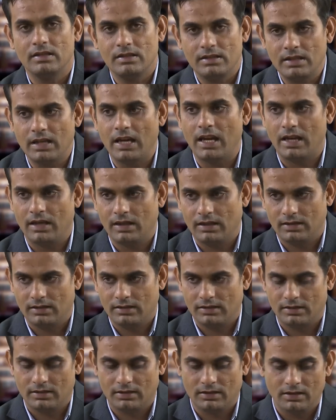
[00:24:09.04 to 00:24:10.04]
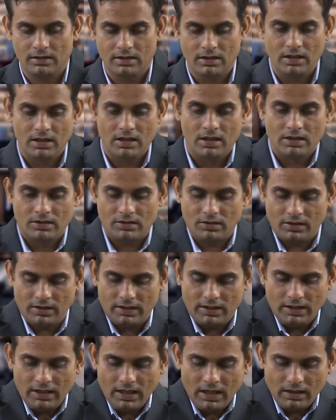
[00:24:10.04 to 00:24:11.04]
J. So,
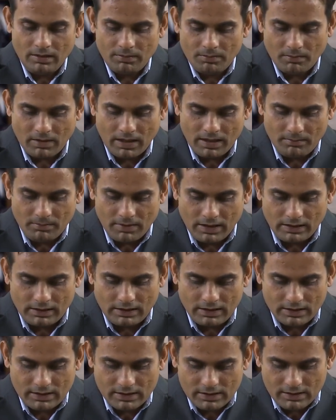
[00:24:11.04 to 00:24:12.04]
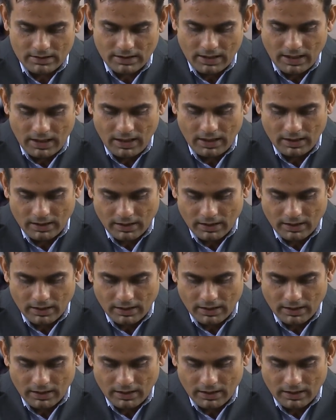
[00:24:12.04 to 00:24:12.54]
here my matrix J,